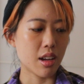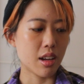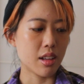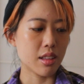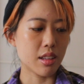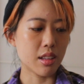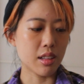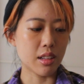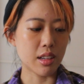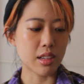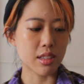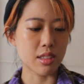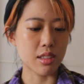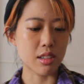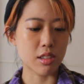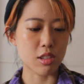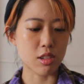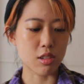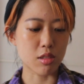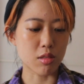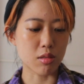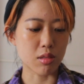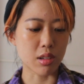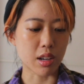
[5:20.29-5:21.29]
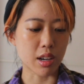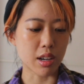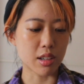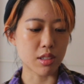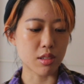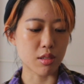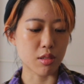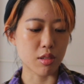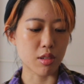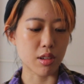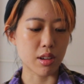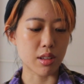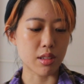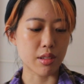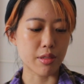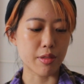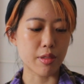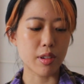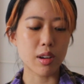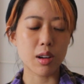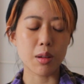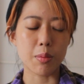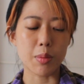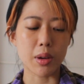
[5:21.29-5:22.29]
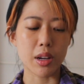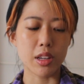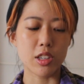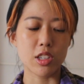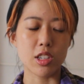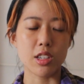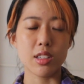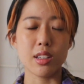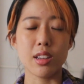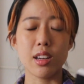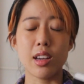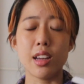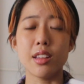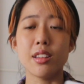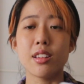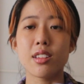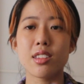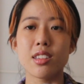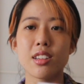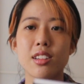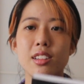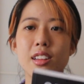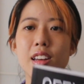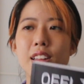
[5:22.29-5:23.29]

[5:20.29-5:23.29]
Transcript: The Less Digital Guide to Creative Work by Jess Henderson.